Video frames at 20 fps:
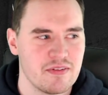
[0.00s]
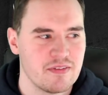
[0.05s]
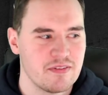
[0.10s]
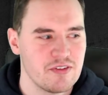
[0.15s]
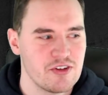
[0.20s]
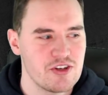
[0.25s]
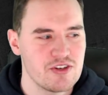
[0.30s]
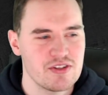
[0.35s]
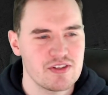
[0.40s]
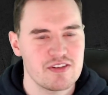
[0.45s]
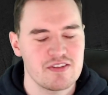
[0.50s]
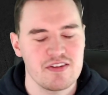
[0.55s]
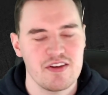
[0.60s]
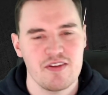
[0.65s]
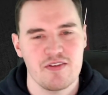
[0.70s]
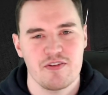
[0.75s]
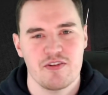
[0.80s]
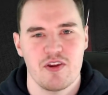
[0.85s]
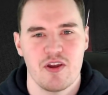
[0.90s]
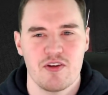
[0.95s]
because,
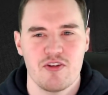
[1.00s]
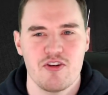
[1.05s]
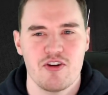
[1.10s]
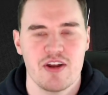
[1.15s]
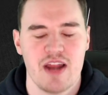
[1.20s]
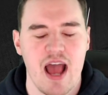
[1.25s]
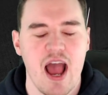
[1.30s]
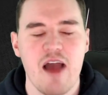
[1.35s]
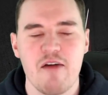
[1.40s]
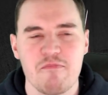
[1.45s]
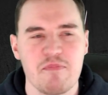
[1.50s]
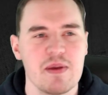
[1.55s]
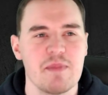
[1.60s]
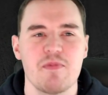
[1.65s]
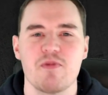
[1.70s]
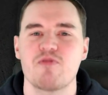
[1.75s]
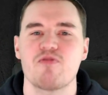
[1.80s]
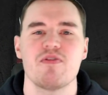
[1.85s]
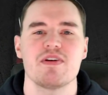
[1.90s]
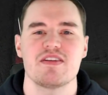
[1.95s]
you could have people
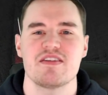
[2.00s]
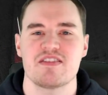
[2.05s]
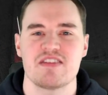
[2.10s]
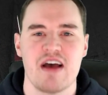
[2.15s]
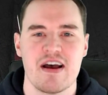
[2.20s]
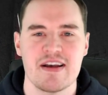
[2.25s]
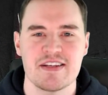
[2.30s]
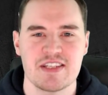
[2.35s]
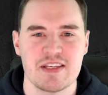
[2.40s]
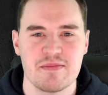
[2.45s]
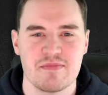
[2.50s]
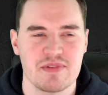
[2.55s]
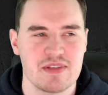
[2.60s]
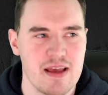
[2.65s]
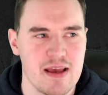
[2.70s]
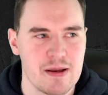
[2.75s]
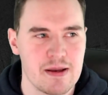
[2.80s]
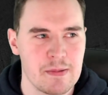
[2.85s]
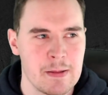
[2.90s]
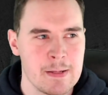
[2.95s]
criticize him
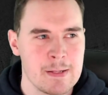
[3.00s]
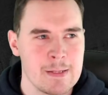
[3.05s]
saying,